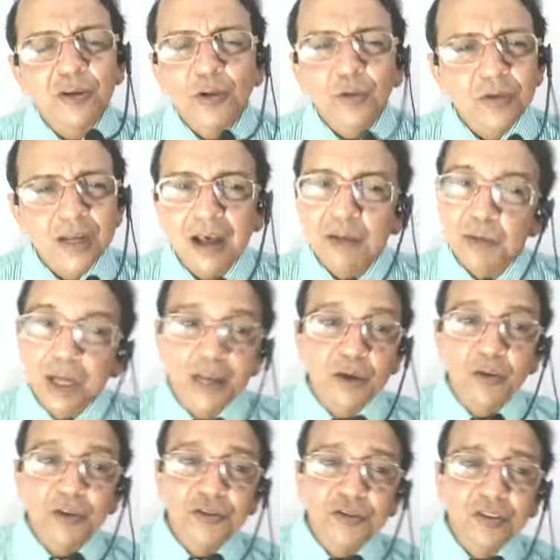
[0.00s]
don't have many
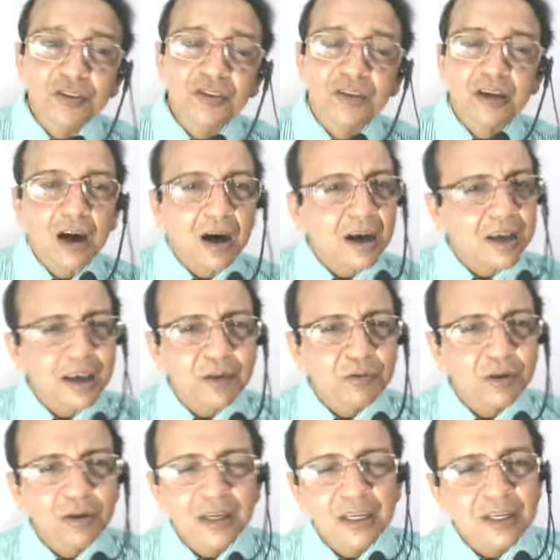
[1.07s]
questions here. I have
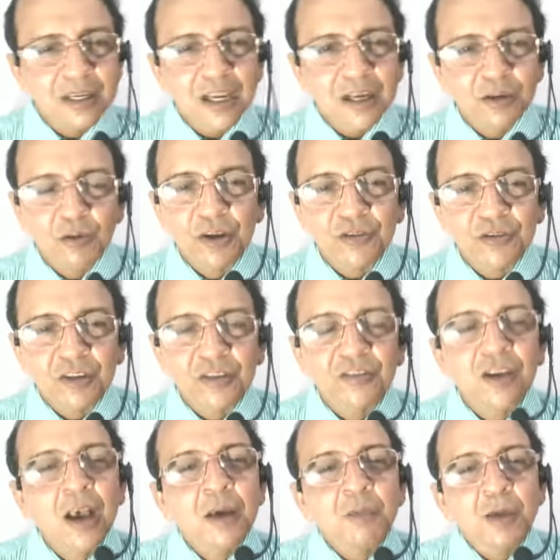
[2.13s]
only 10
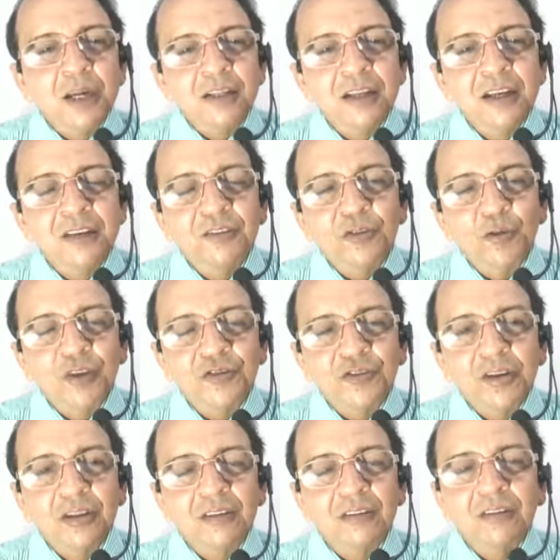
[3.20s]
questions, but these
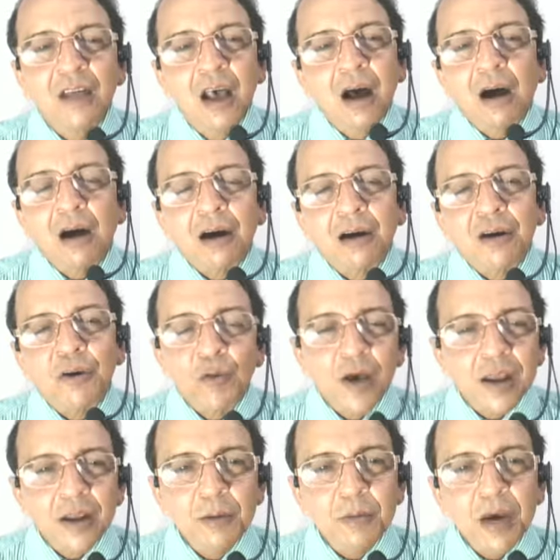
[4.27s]
questions are
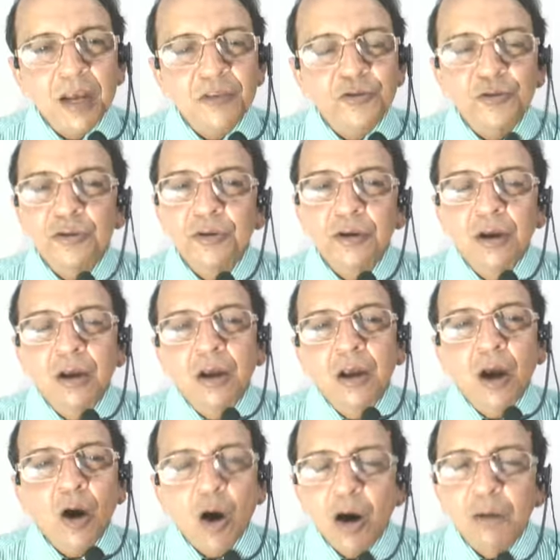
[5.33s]
very much
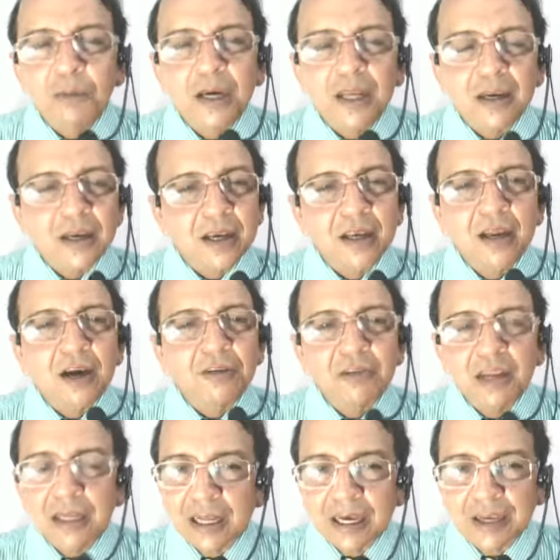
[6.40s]
common in our
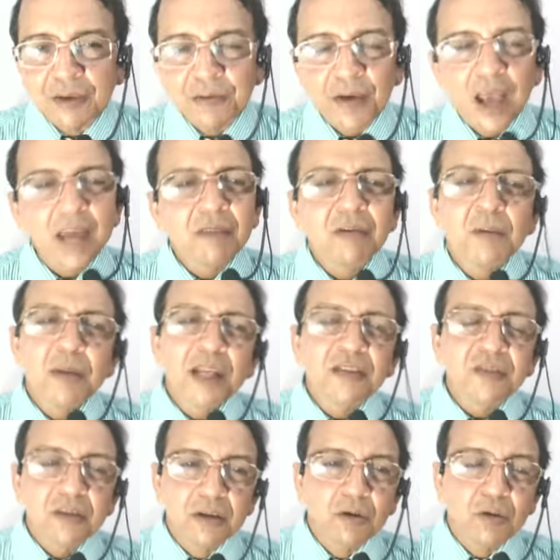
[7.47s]
life, and we
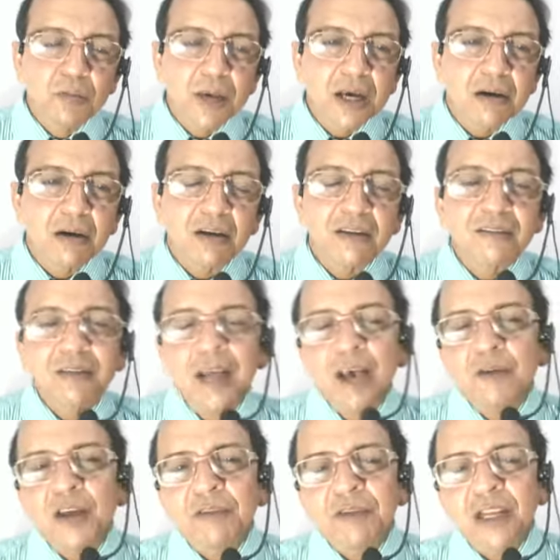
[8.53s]
must know, because
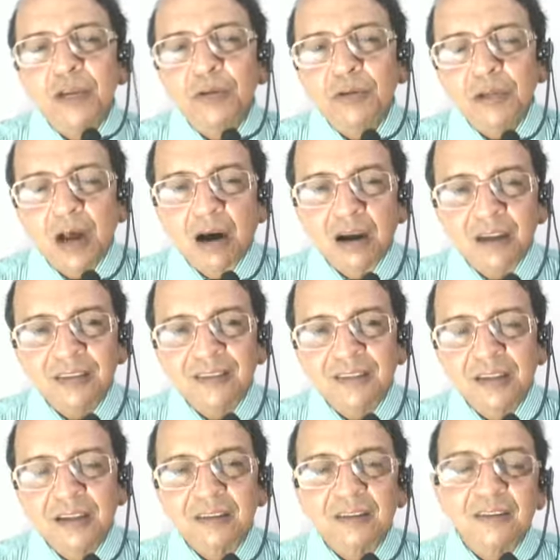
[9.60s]
when we know the
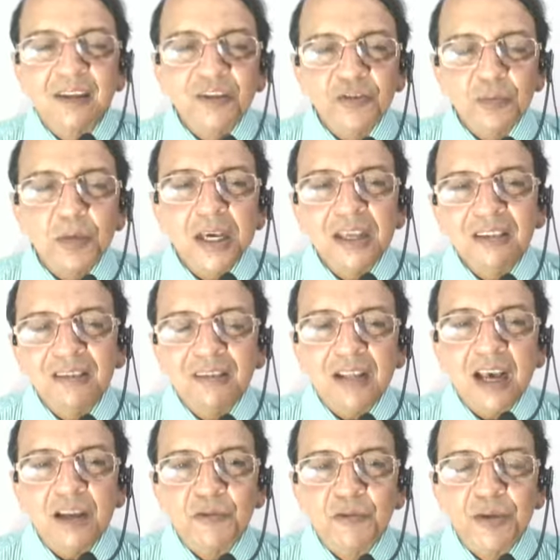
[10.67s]
answers, this means
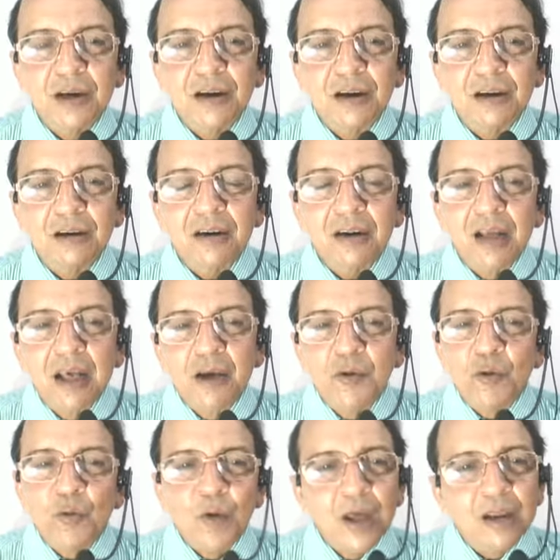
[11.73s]
that we are
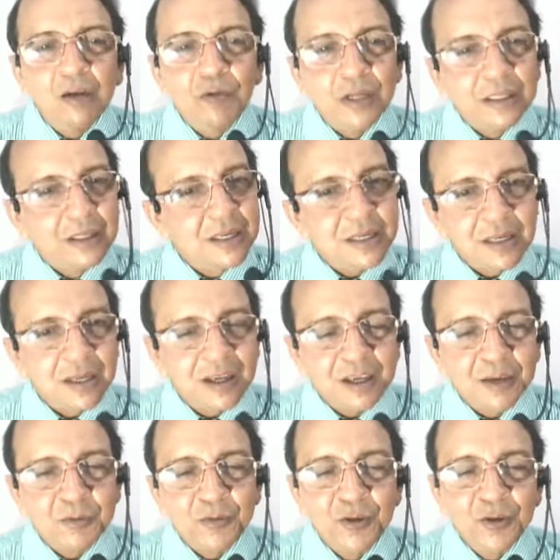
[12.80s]
well with the
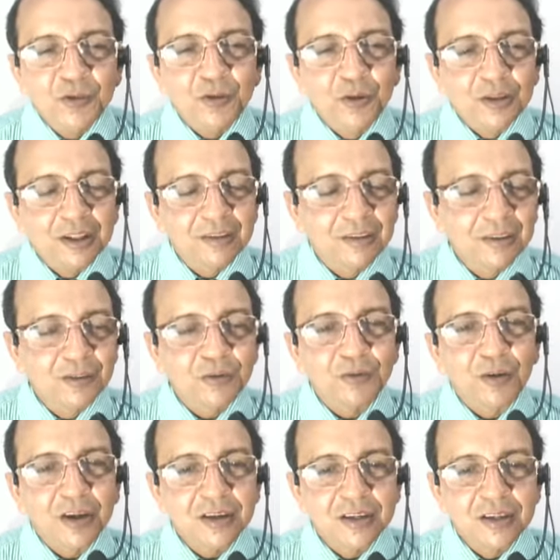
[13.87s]
time. So this is
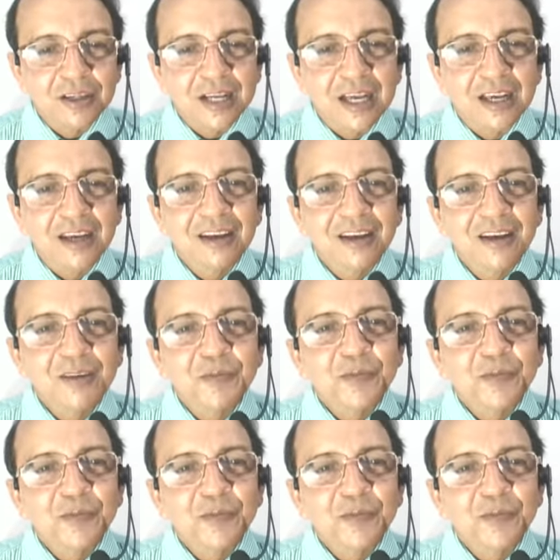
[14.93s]
for today.